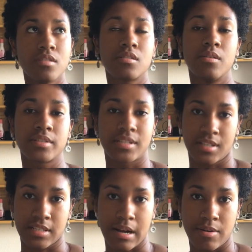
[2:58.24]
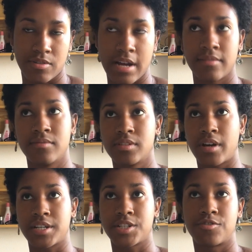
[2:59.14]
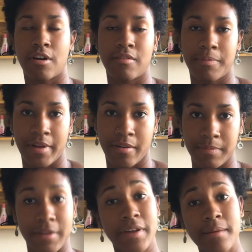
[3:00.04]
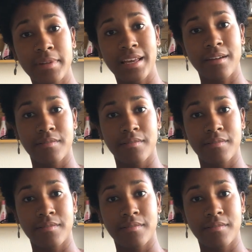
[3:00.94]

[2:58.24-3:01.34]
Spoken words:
So it was a 6-hour drive. So I just drove up there with my family.